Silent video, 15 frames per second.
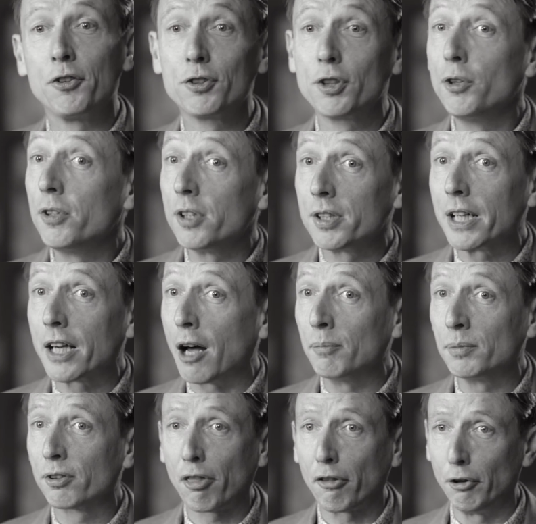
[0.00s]
soon as it
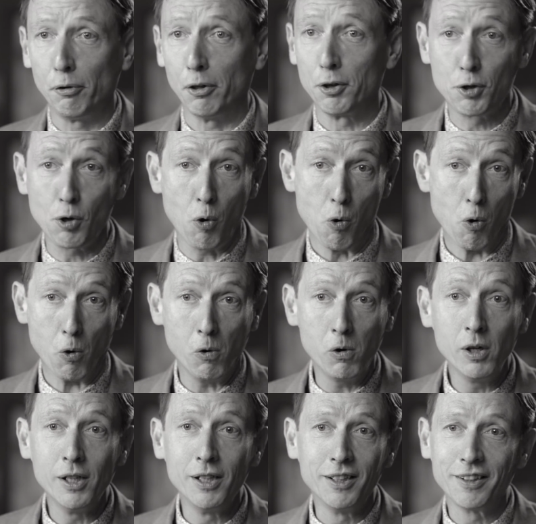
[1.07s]
comes through the
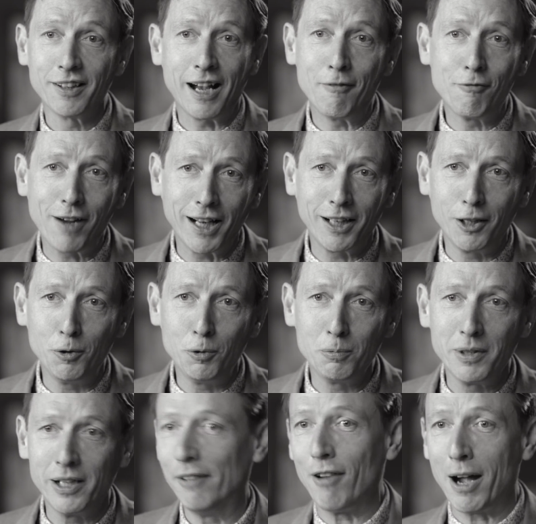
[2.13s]
door, that value
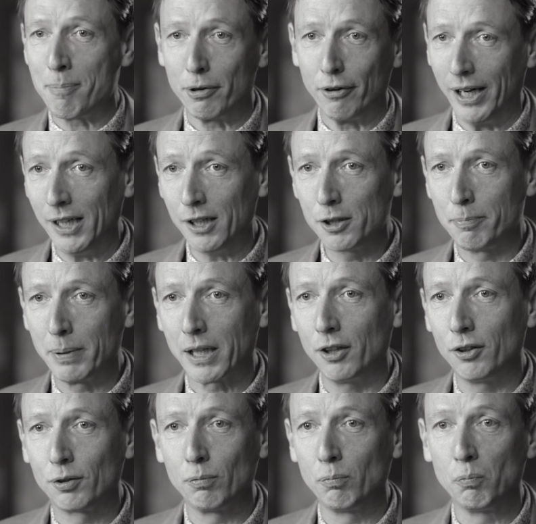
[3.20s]
evaporates,
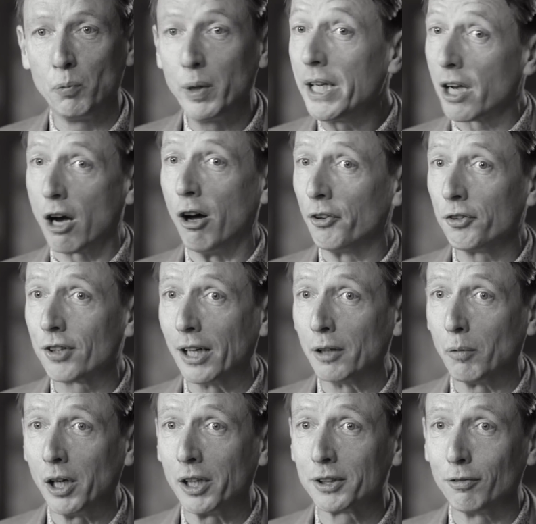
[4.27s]
because we can't
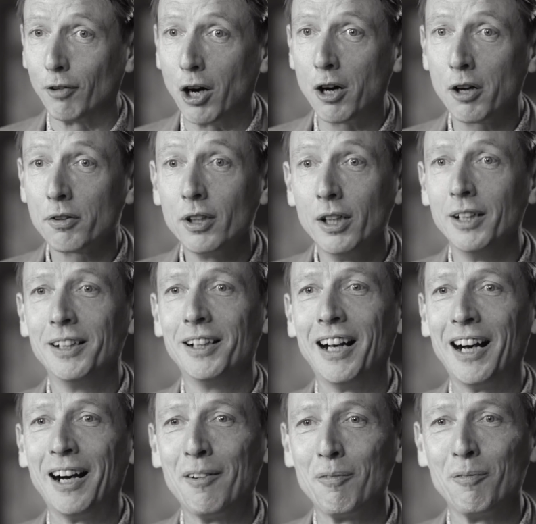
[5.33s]
sell works of
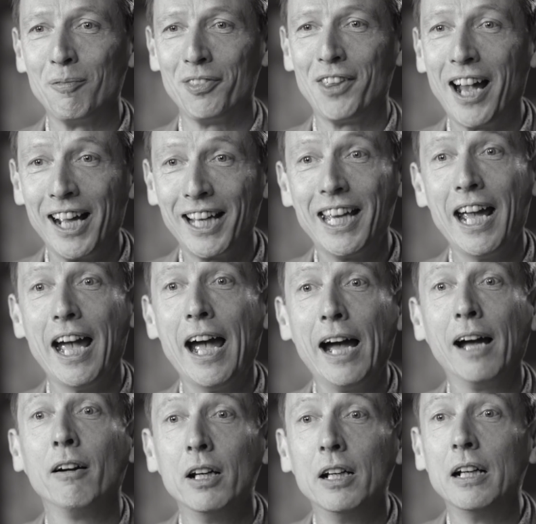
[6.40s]
art. They're
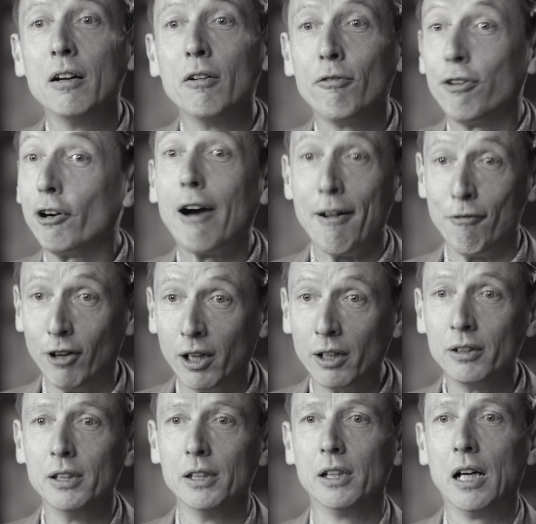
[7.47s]
here forever
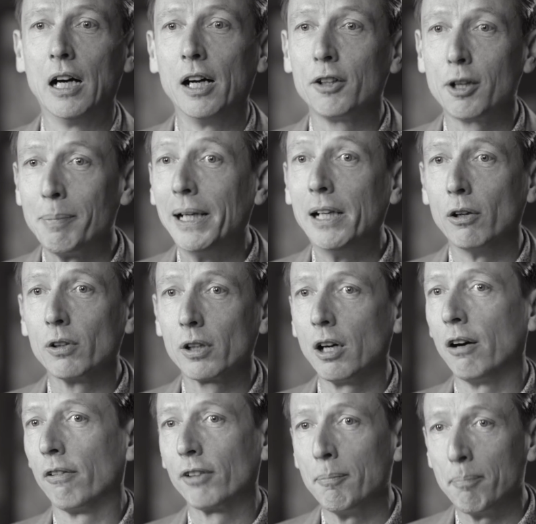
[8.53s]
to be looked
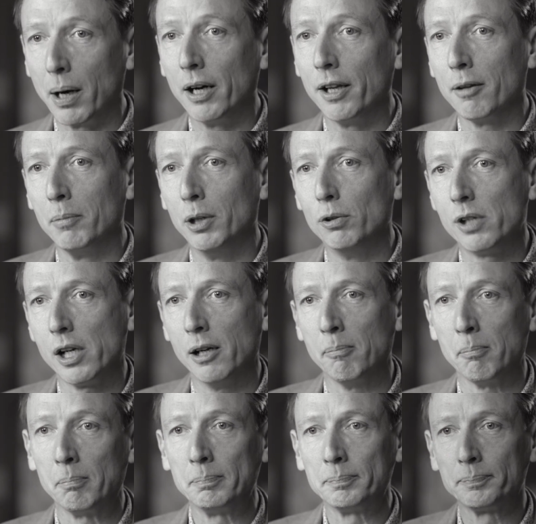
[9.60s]
after by the museum.